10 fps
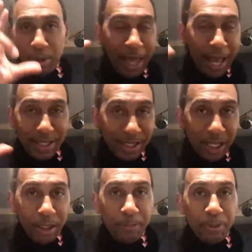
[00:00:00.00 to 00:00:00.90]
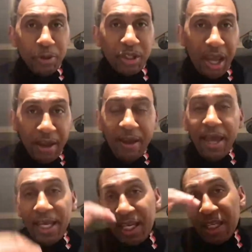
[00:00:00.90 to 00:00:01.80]
glass ceiling, per se,
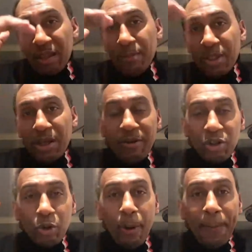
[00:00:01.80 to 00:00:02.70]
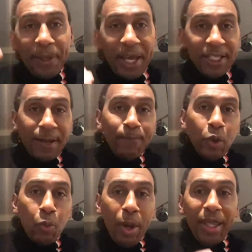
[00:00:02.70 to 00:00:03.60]
and get themselves to a place
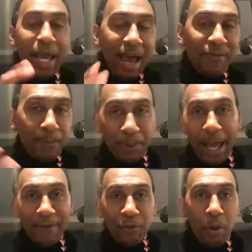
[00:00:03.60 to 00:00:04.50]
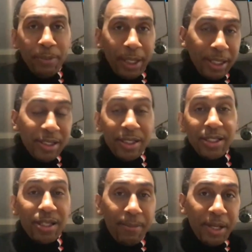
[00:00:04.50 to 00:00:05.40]
where they have a platform that can
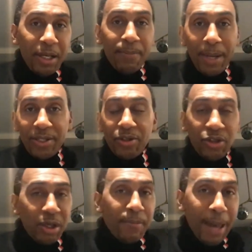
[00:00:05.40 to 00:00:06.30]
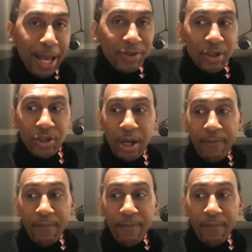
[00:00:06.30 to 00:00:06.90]
disseminate the message to the masses.